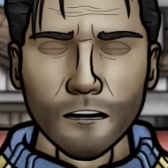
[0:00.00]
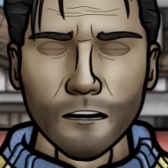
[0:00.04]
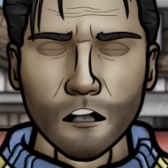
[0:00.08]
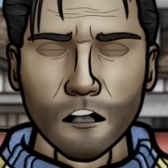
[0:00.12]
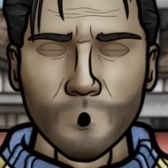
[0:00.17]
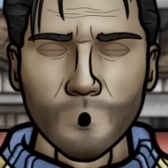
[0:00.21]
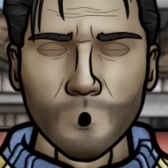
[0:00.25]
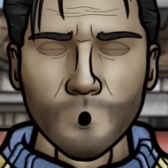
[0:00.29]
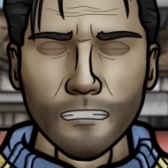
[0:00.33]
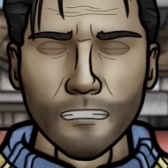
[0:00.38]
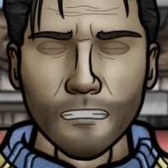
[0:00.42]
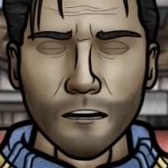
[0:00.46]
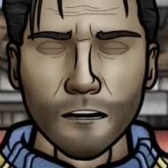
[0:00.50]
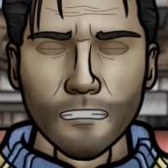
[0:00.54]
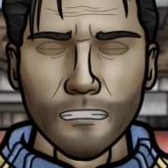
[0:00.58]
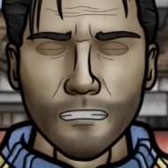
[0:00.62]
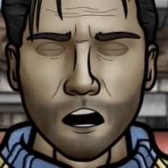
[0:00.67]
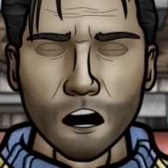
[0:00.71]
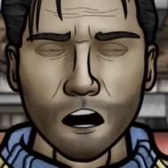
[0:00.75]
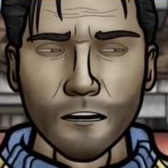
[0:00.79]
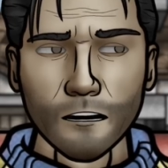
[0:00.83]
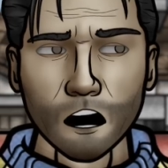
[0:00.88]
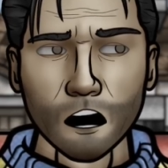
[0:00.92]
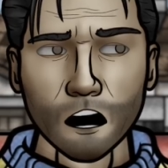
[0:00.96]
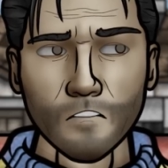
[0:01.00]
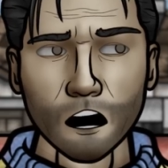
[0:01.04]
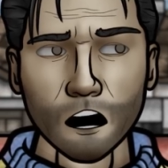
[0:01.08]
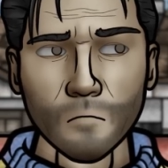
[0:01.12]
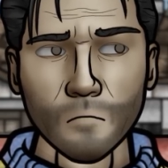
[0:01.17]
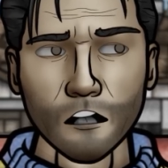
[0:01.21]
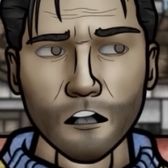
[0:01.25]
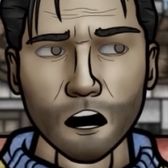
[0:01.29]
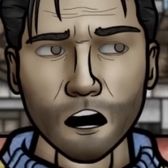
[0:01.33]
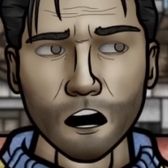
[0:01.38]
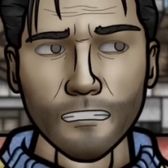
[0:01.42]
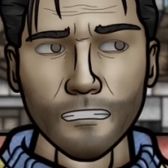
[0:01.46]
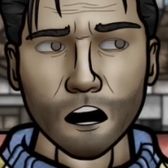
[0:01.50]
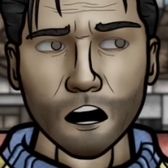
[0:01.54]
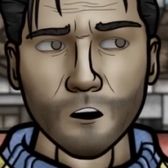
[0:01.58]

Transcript: Look, I have a plan,